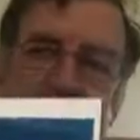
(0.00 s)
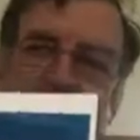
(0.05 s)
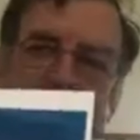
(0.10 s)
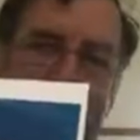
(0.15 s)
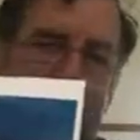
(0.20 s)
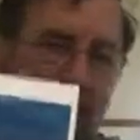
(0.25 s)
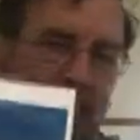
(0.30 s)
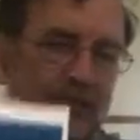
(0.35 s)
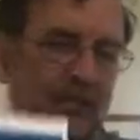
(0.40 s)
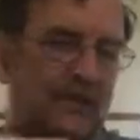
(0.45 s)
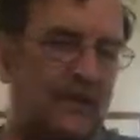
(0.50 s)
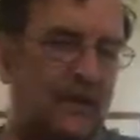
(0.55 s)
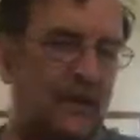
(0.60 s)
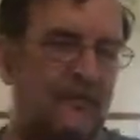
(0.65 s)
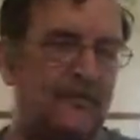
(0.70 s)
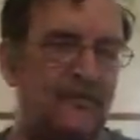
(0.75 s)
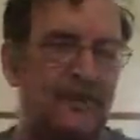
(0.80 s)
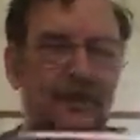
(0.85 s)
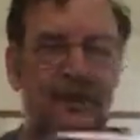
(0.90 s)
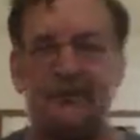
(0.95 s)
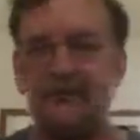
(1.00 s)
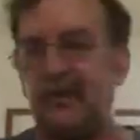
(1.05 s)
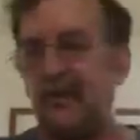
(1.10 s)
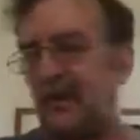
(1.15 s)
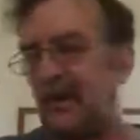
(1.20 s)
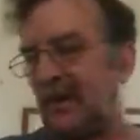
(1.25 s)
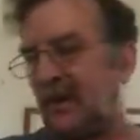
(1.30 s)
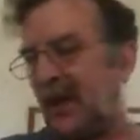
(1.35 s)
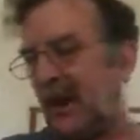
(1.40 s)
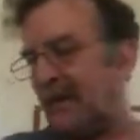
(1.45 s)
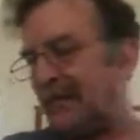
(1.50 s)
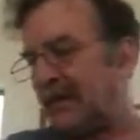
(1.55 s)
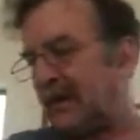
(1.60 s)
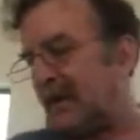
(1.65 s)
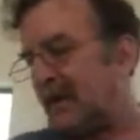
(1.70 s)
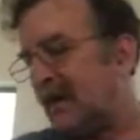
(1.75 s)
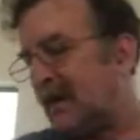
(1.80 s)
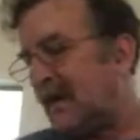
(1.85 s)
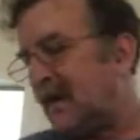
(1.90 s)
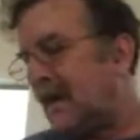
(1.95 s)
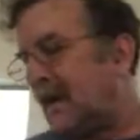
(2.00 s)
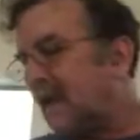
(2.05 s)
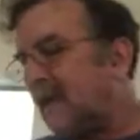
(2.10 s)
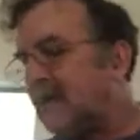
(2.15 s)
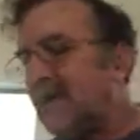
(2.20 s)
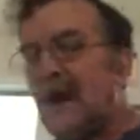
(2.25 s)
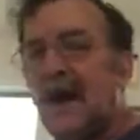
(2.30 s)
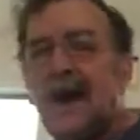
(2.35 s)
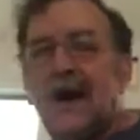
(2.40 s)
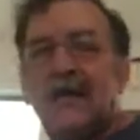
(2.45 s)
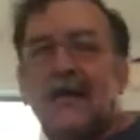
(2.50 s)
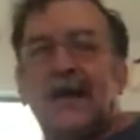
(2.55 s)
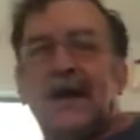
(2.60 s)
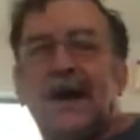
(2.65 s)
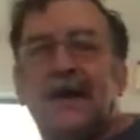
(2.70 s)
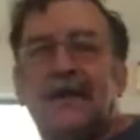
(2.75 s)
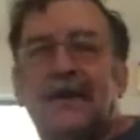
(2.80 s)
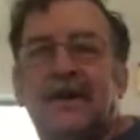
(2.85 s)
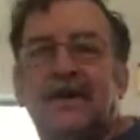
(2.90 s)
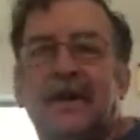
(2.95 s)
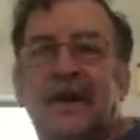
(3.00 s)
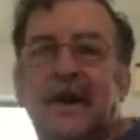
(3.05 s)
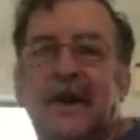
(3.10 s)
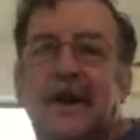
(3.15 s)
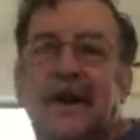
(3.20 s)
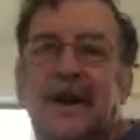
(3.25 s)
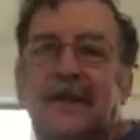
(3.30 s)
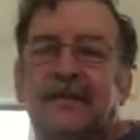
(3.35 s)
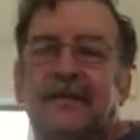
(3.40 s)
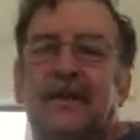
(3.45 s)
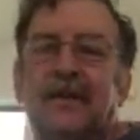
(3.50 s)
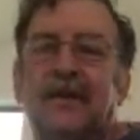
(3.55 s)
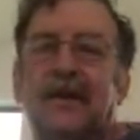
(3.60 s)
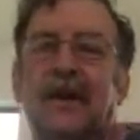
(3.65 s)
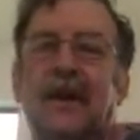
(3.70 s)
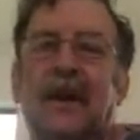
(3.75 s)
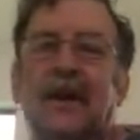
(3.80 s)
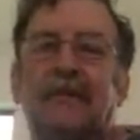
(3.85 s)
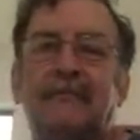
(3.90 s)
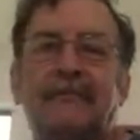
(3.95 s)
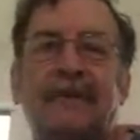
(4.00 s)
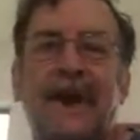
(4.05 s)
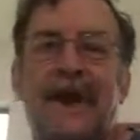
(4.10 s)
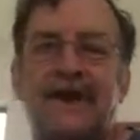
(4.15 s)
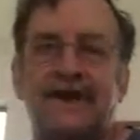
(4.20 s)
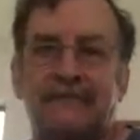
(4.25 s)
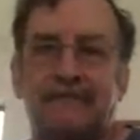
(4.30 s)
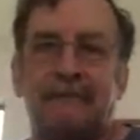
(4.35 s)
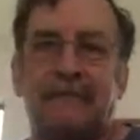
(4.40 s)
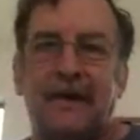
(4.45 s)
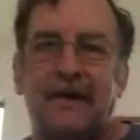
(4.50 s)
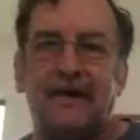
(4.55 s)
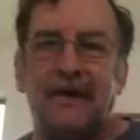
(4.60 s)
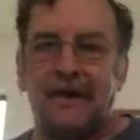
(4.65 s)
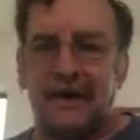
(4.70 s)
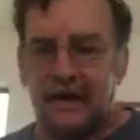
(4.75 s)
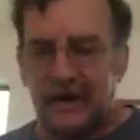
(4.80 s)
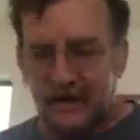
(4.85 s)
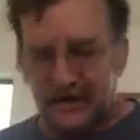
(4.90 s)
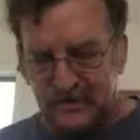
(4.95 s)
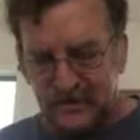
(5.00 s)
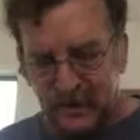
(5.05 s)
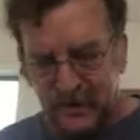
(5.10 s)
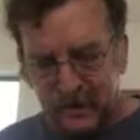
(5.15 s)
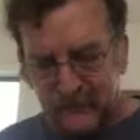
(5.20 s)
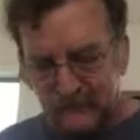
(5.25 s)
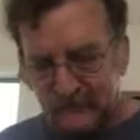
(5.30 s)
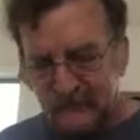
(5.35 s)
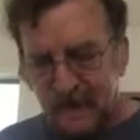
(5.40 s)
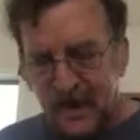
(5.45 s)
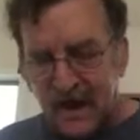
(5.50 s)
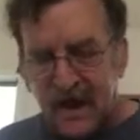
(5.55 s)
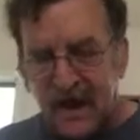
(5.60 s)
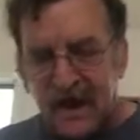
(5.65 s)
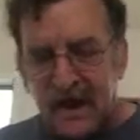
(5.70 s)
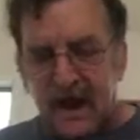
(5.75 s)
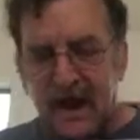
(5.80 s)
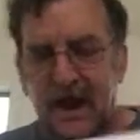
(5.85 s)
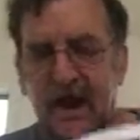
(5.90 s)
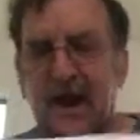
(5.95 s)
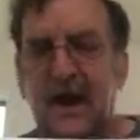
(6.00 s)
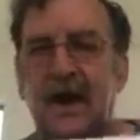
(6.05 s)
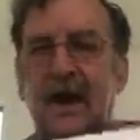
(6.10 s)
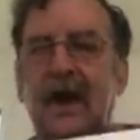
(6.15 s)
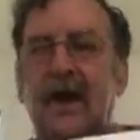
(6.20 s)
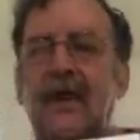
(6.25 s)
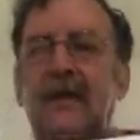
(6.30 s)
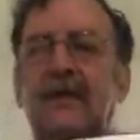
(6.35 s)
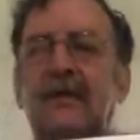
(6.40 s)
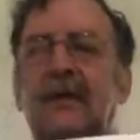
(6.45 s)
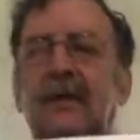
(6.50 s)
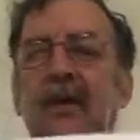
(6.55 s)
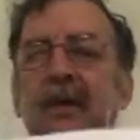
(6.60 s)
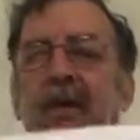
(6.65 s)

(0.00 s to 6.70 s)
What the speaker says: when Pam Strum took a photographic. Now we come at night after Fassbender gets there, and